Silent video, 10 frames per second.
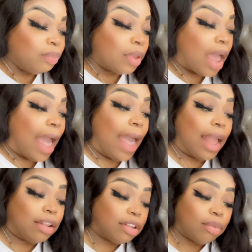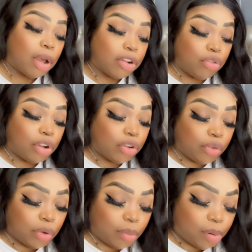had a
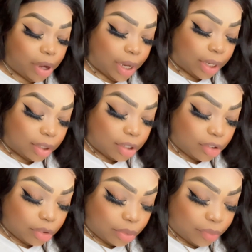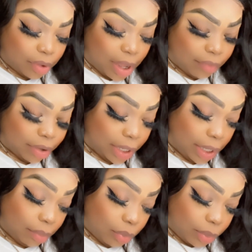drugstore brand. This don't even have a
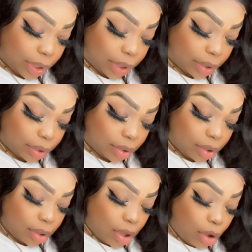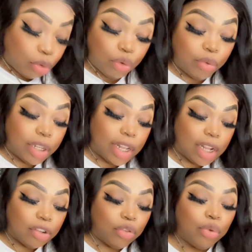name on it. Oh, it
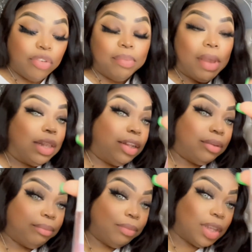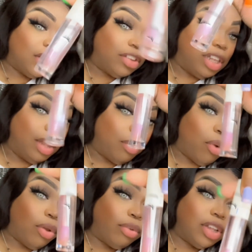does. Juicy Melon. It's a lip
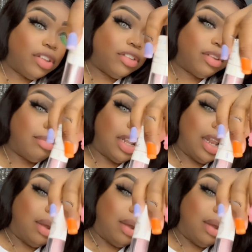oil. This is something that